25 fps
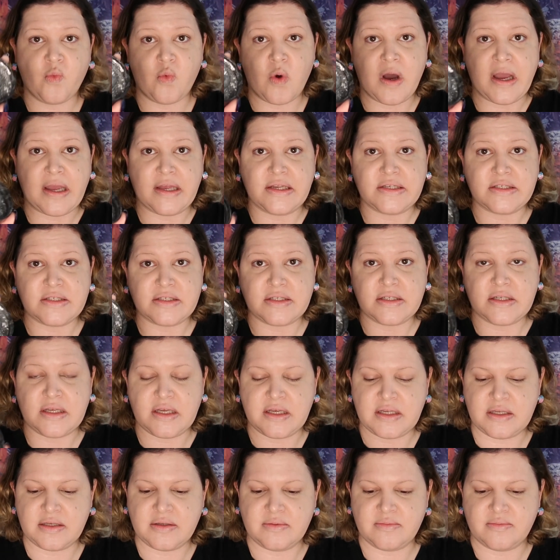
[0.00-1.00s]
white
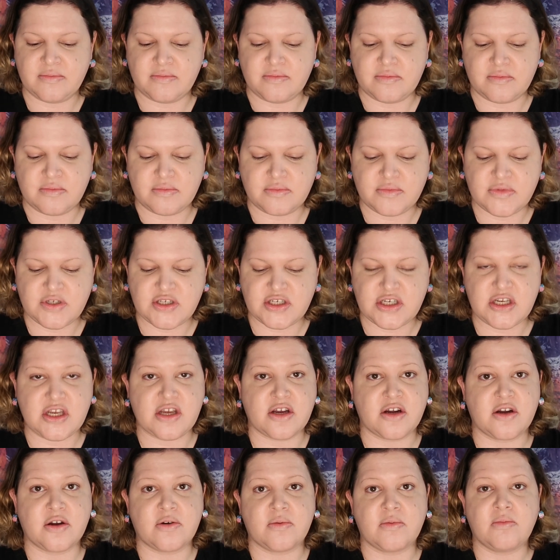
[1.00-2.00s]
and
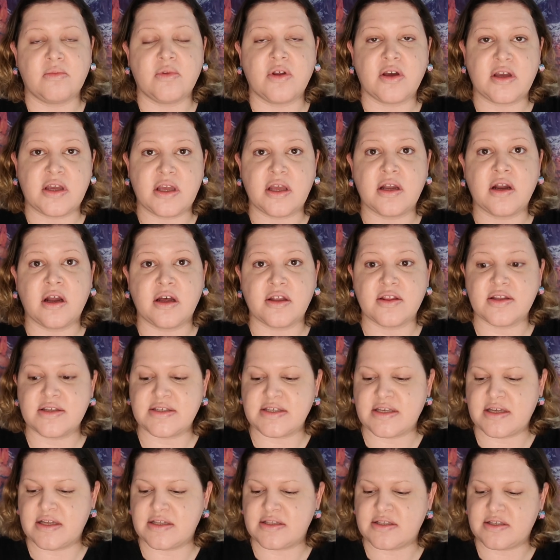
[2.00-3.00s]
sheer looking on the
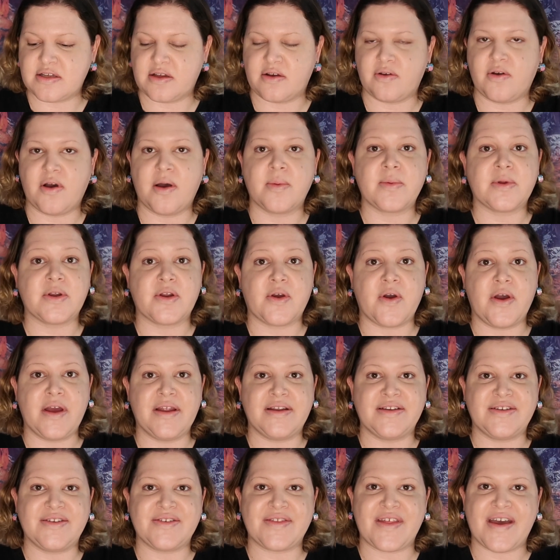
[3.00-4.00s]
skin, so I'm going to go
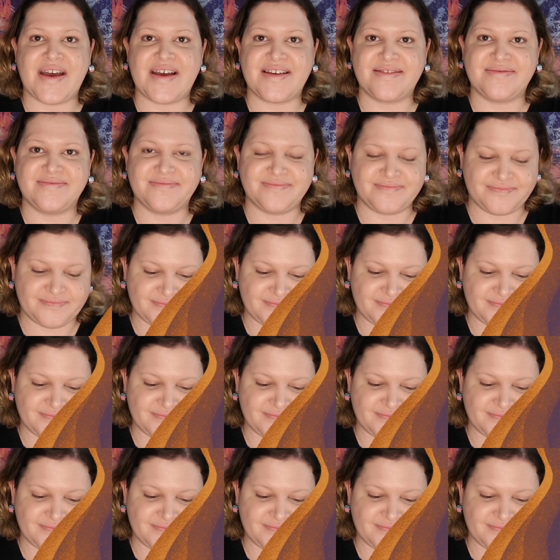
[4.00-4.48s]
ahead and do that.